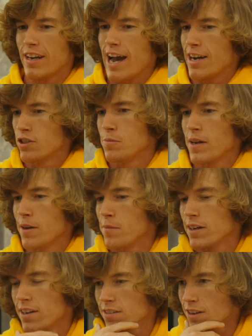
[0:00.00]
like actually making
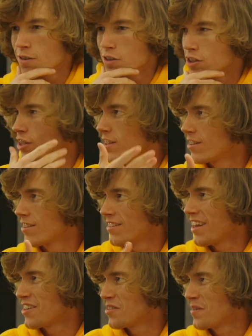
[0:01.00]
money. I was like, holy shit, this kid's
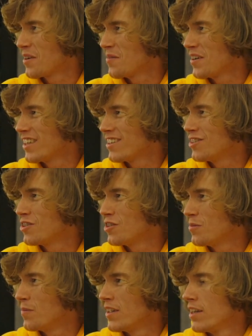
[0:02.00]
actually making money on
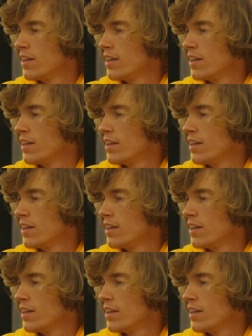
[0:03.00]
YouTube.